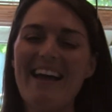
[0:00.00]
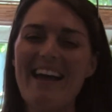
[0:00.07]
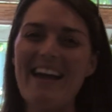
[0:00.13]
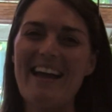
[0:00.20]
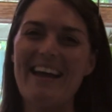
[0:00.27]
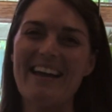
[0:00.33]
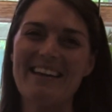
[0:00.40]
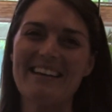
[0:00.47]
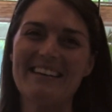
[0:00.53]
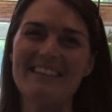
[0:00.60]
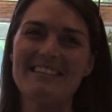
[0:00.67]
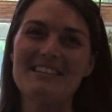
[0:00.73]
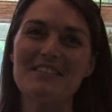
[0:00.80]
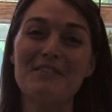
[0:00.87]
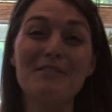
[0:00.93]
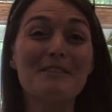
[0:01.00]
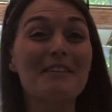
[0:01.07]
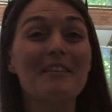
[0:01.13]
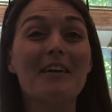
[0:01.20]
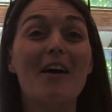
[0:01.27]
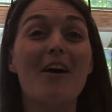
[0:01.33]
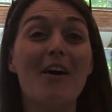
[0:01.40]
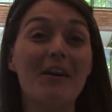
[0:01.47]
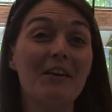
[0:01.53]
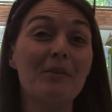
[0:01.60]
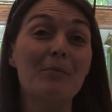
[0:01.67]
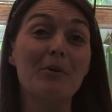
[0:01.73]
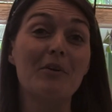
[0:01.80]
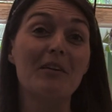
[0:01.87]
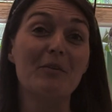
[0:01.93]
and use a hotter
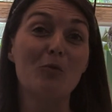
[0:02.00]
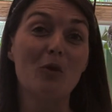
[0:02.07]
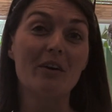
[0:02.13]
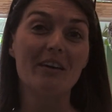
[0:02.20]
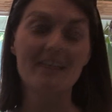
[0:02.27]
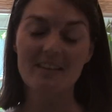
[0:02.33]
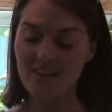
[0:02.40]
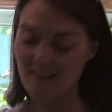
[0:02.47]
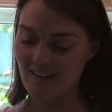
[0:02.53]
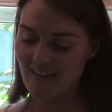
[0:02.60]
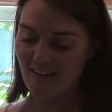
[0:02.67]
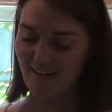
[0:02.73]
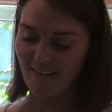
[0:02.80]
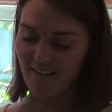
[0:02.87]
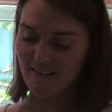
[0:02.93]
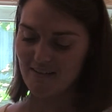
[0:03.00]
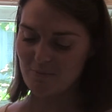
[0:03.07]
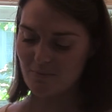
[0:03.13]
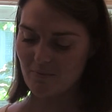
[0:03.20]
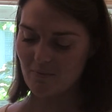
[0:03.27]
burning wood, and